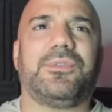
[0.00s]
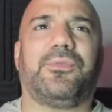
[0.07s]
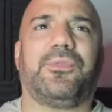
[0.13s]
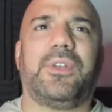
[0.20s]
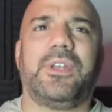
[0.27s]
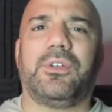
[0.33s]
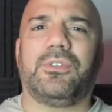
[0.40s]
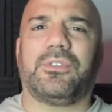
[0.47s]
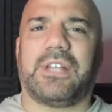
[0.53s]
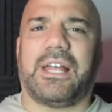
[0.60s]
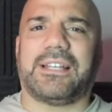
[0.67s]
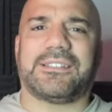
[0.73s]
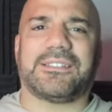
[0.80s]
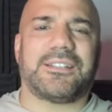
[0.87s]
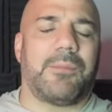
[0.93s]
feels
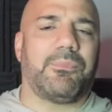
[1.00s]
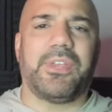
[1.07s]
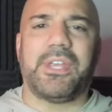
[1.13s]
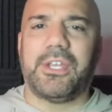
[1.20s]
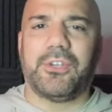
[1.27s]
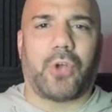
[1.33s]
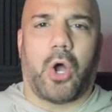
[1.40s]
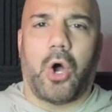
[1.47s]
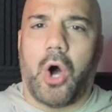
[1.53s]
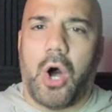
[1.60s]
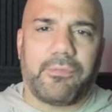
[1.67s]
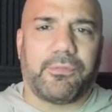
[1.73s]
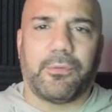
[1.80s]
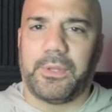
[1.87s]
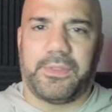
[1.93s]
like something is
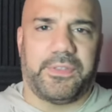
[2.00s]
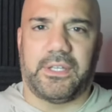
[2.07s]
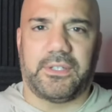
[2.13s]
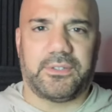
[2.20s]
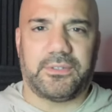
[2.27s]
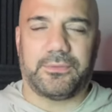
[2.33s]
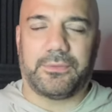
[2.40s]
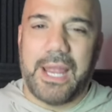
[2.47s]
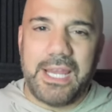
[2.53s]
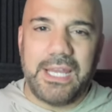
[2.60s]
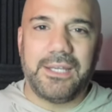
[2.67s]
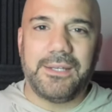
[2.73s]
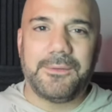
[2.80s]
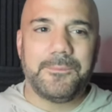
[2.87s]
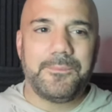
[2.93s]
off with this,
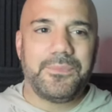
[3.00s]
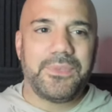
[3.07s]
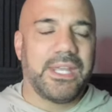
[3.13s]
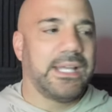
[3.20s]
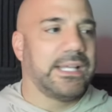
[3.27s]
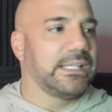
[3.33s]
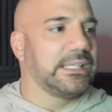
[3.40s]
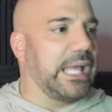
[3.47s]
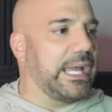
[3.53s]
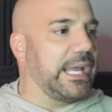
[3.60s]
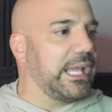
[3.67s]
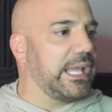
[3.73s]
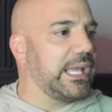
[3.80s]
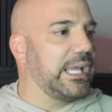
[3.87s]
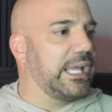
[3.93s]
right?
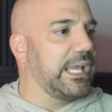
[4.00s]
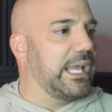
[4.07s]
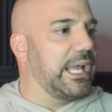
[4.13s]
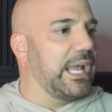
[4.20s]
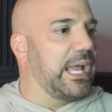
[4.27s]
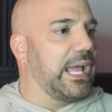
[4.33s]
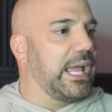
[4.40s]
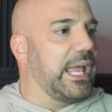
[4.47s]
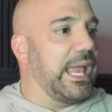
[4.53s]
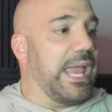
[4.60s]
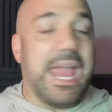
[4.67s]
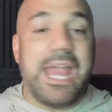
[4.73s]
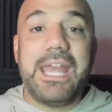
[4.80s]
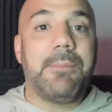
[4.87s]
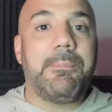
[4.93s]
Like
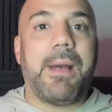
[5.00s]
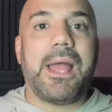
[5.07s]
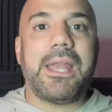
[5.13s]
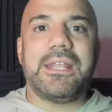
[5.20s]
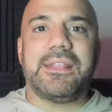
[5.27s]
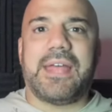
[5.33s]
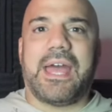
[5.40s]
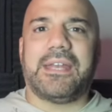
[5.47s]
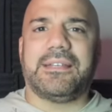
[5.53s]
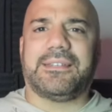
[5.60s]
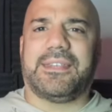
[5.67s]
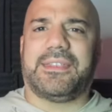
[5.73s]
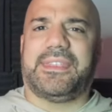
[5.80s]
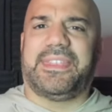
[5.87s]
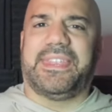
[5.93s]
anybody that
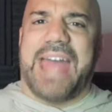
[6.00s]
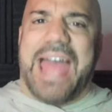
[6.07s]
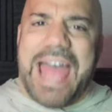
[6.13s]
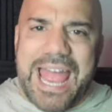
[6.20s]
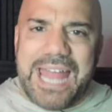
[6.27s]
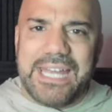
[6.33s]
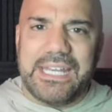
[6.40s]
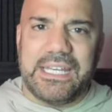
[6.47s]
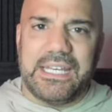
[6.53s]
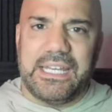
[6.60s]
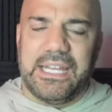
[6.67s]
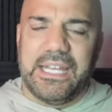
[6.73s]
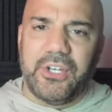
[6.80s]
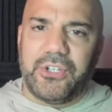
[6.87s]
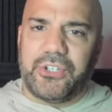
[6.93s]
is that
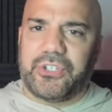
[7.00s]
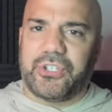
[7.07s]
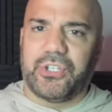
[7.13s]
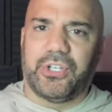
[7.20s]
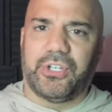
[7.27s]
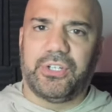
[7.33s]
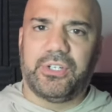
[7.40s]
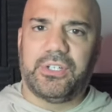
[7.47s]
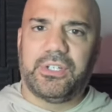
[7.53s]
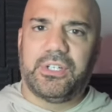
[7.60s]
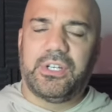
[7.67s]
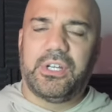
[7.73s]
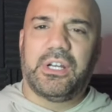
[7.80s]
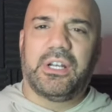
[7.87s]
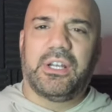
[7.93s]
into
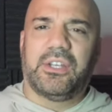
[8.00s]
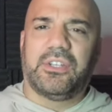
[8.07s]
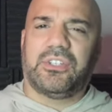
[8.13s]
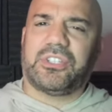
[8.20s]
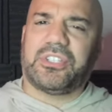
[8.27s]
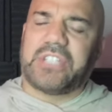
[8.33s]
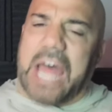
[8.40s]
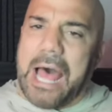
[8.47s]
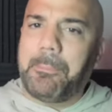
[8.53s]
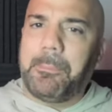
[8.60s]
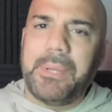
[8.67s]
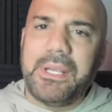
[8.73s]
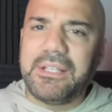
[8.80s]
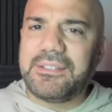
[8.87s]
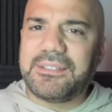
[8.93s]

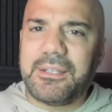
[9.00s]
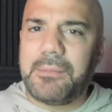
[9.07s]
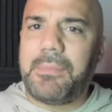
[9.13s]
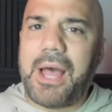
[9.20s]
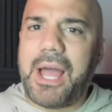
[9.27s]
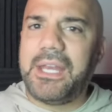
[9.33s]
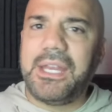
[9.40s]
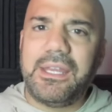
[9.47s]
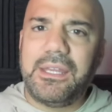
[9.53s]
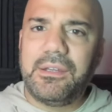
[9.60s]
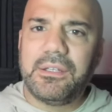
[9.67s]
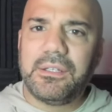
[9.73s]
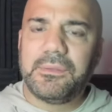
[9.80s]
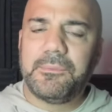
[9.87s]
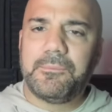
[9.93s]
stopping somebody
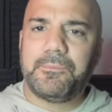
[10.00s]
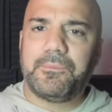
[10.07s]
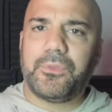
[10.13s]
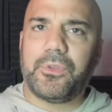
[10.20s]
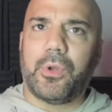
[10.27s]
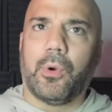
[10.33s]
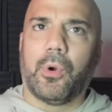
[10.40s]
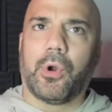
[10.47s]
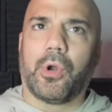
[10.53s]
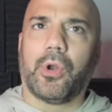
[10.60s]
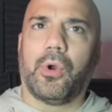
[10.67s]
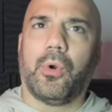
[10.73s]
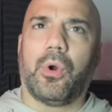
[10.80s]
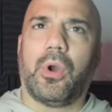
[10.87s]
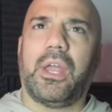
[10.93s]

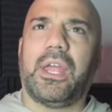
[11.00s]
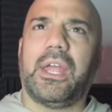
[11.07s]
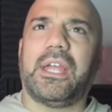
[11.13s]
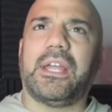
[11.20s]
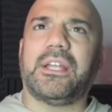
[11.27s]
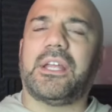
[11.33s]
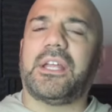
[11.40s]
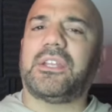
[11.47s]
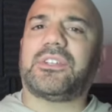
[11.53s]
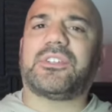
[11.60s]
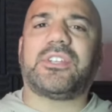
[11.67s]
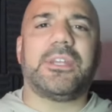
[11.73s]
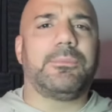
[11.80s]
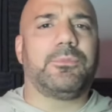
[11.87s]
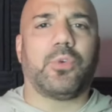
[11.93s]
or
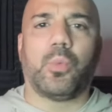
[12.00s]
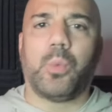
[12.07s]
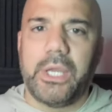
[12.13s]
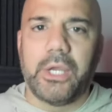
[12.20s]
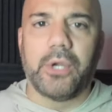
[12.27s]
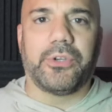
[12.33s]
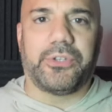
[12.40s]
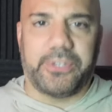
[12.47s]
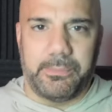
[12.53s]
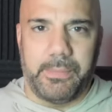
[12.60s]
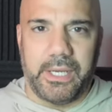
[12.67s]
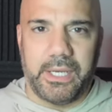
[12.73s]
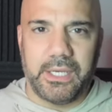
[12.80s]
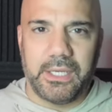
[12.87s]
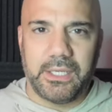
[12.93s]
seems weird to
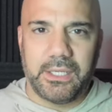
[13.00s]
me.